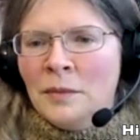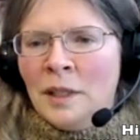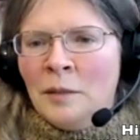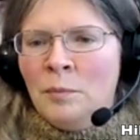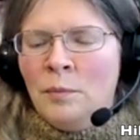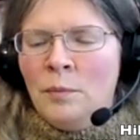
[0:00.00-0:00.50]

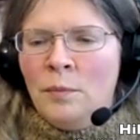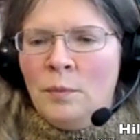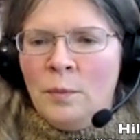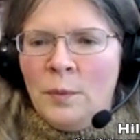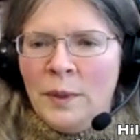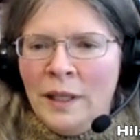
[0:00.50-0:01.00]
a
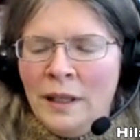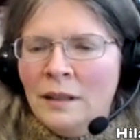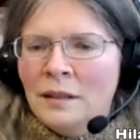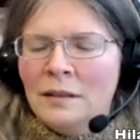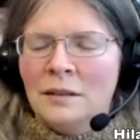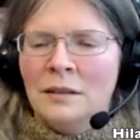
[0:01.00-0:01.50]

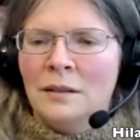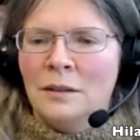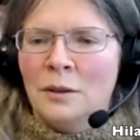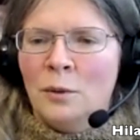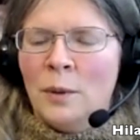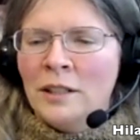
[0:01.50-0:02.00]
big
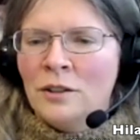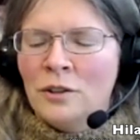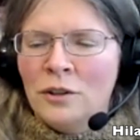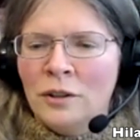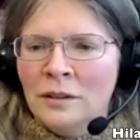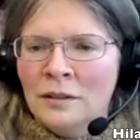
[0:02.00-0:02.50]

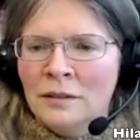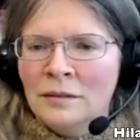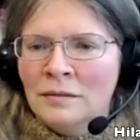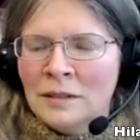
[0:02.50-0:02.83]
question,